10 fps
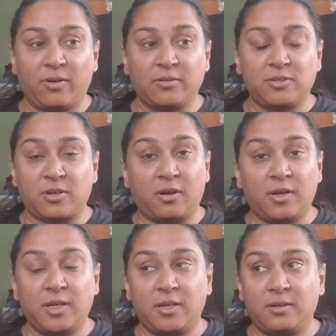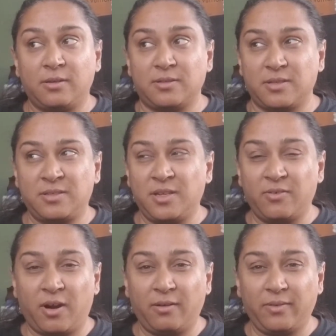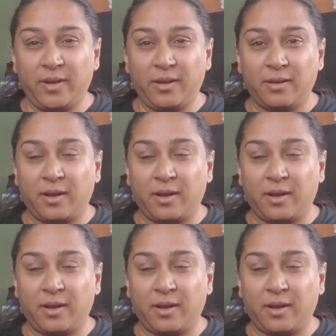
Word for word: Sorry. Is it Steve Harvey?